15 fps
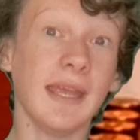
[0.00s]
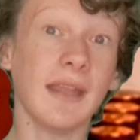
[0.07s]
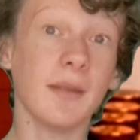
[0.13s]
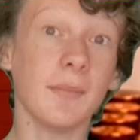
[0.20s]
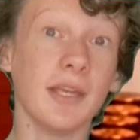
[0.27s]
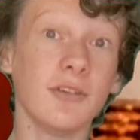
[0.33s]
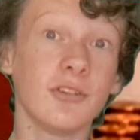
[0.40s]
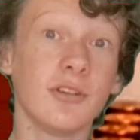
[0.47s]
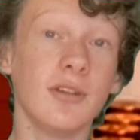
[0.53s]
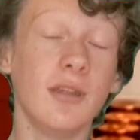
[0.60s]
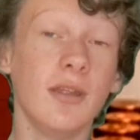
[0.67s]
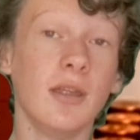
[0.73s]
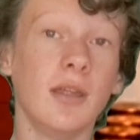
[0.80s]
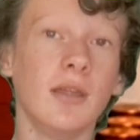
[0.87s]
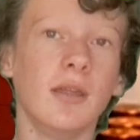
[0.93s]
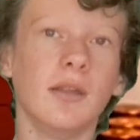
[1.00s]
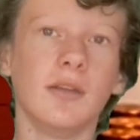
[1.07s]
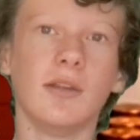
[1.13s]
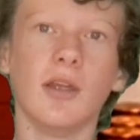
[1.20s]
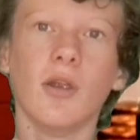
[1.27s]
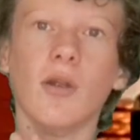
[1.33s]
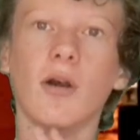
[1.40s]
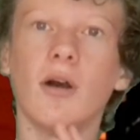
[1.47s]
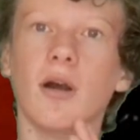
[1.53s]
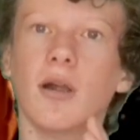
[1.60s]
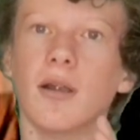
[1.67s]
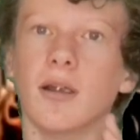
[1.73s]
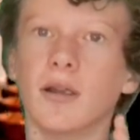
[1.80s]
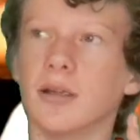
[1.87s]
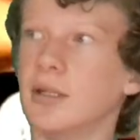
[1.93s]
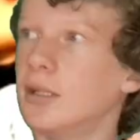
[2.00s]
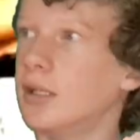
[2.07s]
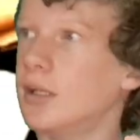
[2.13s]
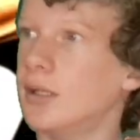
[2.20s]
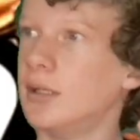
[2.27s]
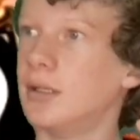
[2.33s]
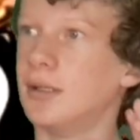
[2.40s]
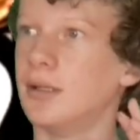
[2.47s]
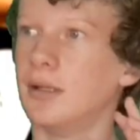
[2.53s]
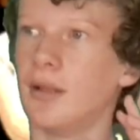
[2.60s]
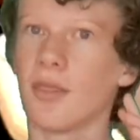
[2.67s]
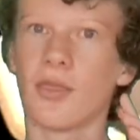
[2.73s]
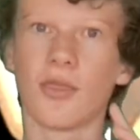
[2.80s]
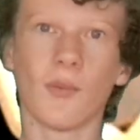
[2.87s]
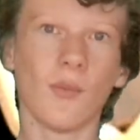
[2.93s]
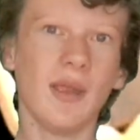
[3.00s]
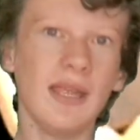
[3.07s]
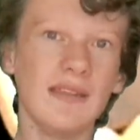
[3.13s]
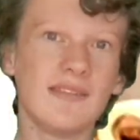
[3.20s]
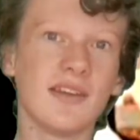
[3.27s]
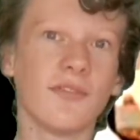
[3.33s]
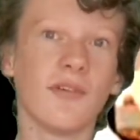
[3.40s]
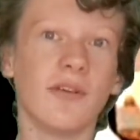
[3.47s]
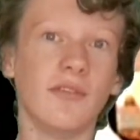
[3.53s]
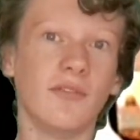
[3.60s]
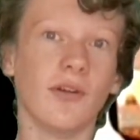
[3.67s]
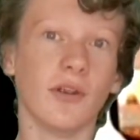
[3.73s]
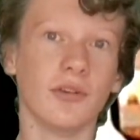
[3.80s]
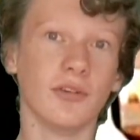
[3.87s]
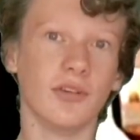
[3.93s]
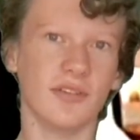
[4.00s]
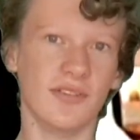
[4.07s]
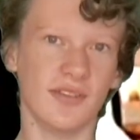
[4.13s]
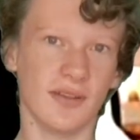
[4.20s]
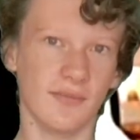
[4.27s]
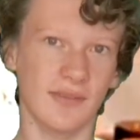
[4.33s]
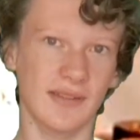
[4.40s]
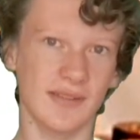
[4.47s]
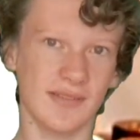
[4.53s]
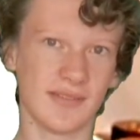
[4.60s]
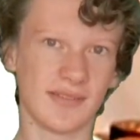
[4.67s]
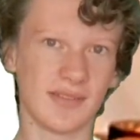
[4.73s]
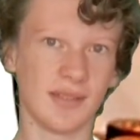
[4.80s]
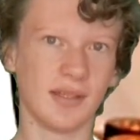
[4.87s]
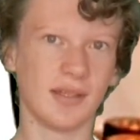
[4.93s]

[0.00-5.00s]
animation, there are 3 different versions of this.